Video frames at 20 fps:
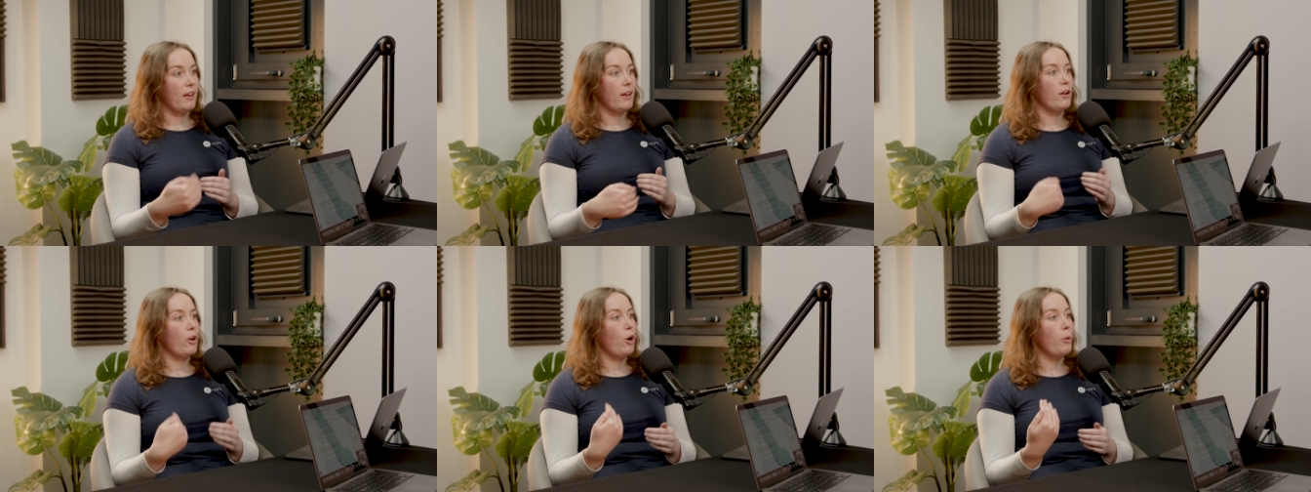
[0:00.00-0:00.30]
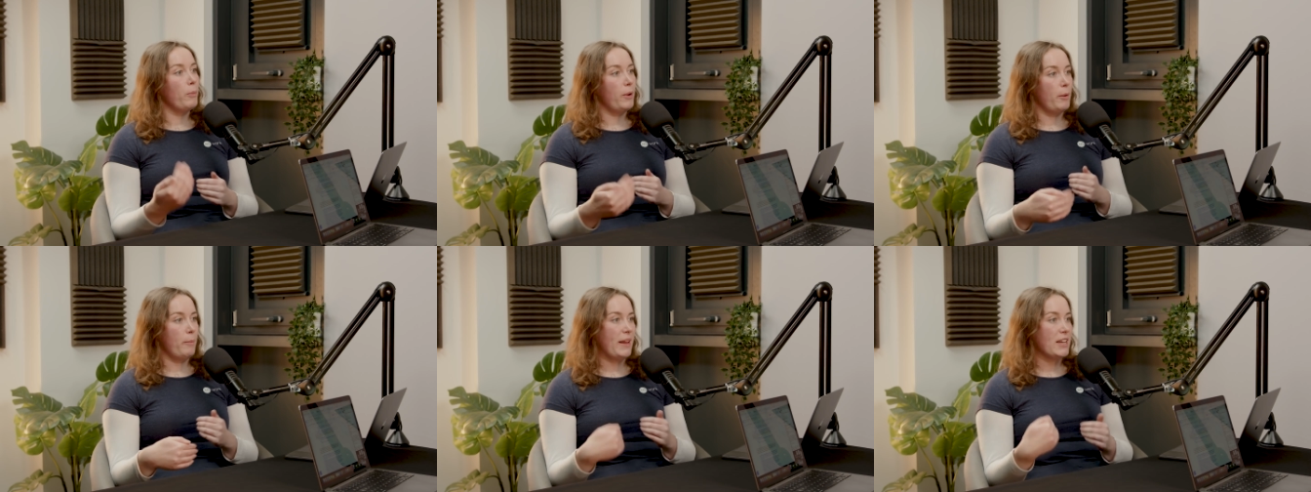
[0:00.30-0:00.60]
are
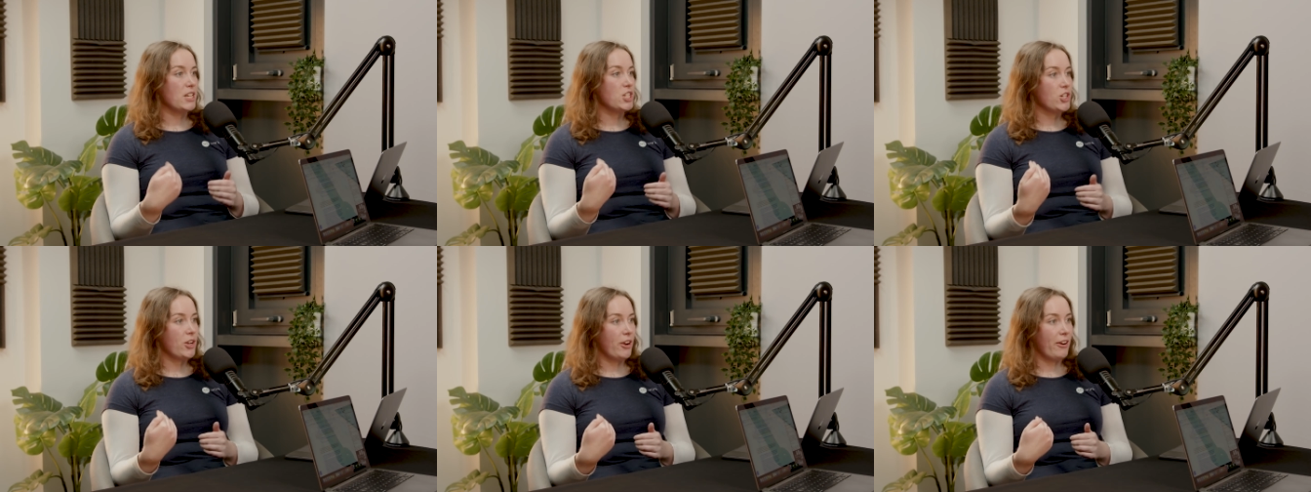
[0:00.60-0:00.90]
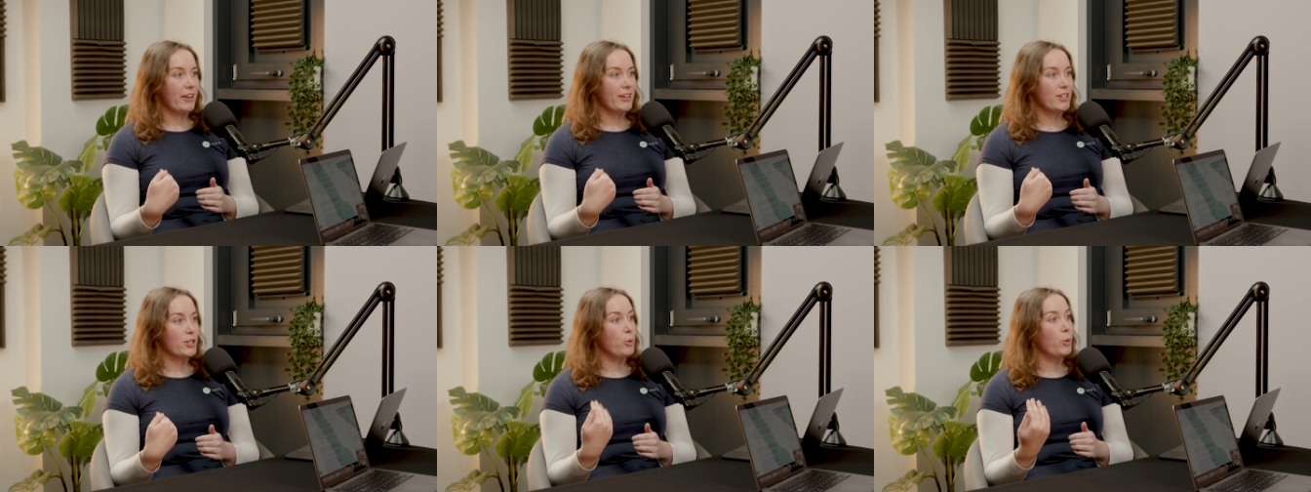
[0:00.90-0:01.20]

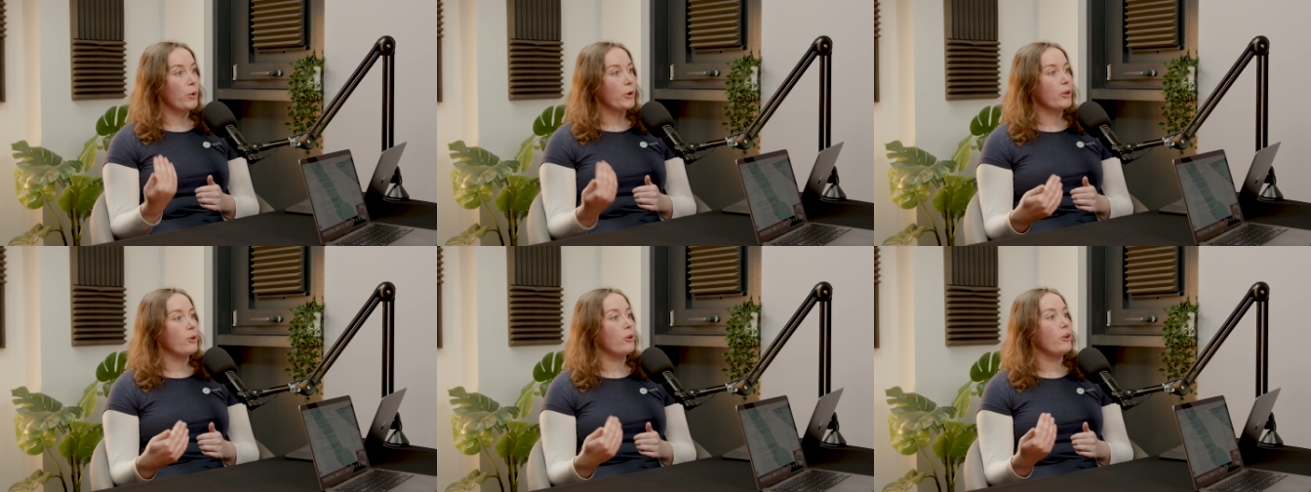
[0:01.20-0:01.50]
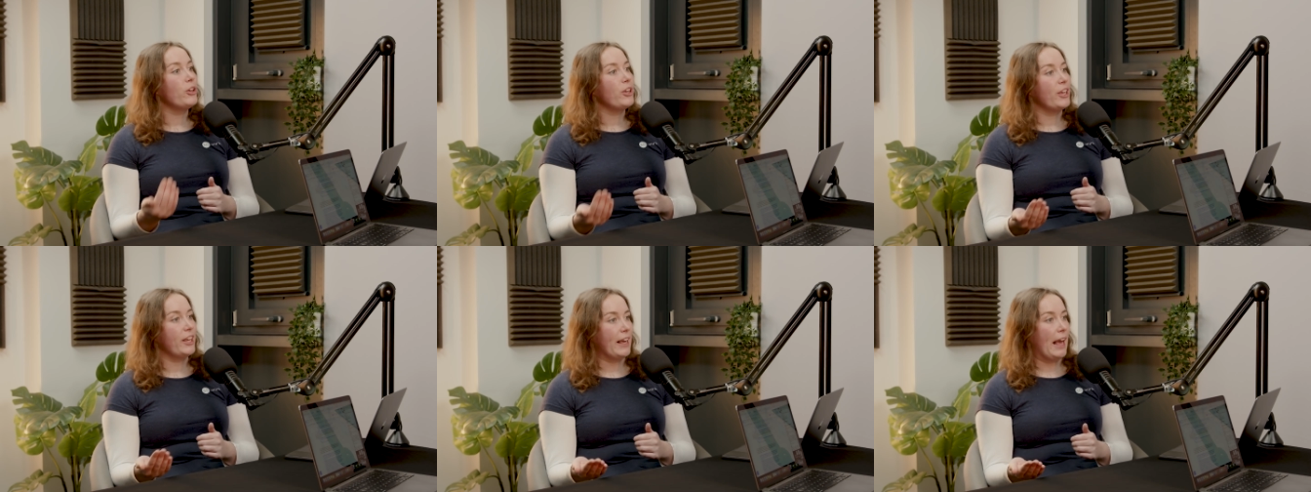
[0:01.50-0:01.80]
complementary to what you're
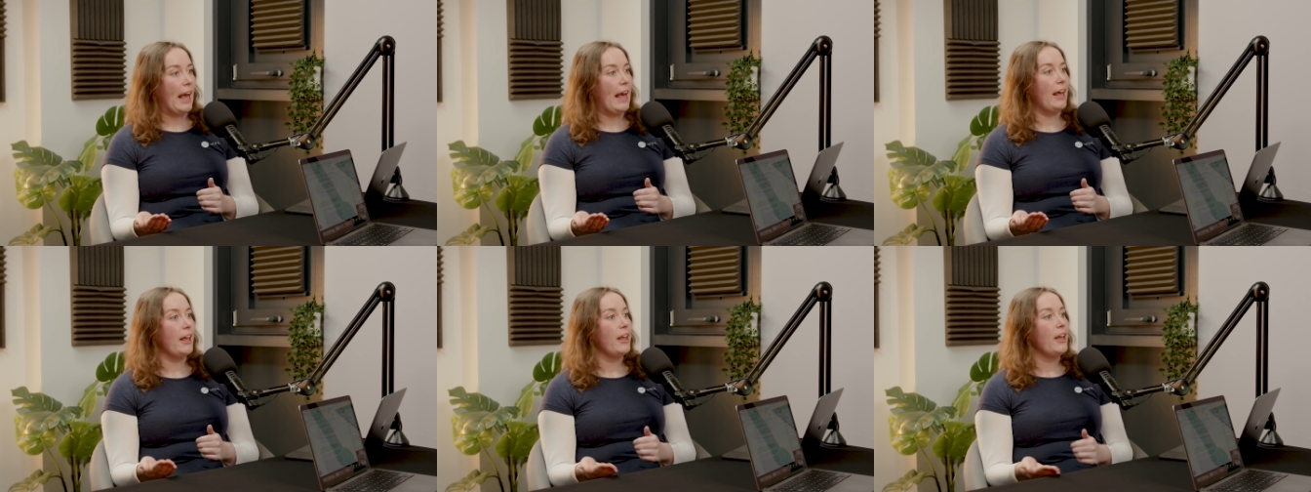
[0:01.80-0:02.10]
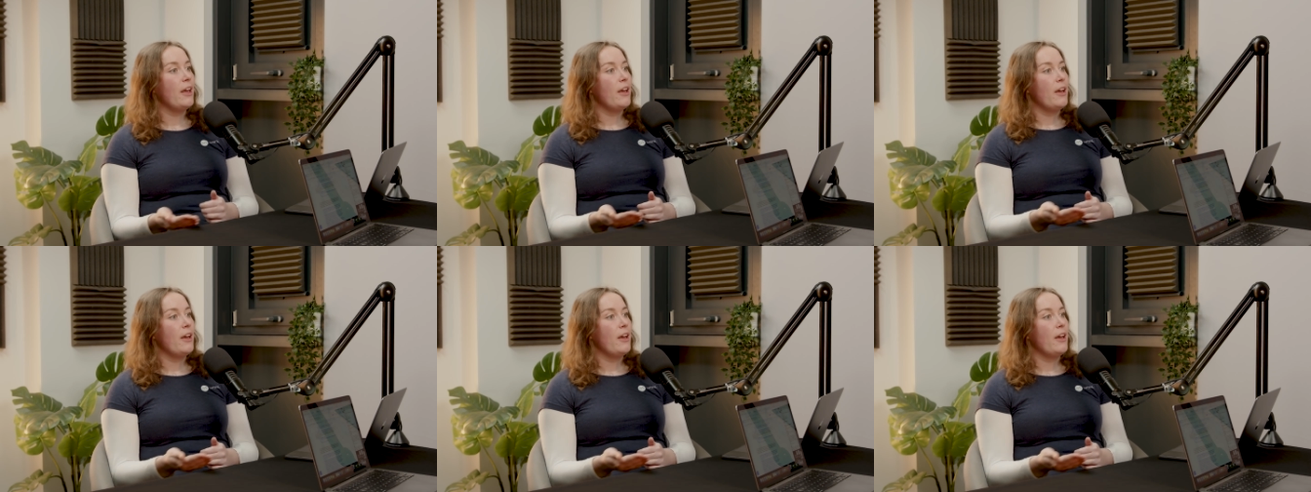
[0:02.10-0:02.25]
looking at.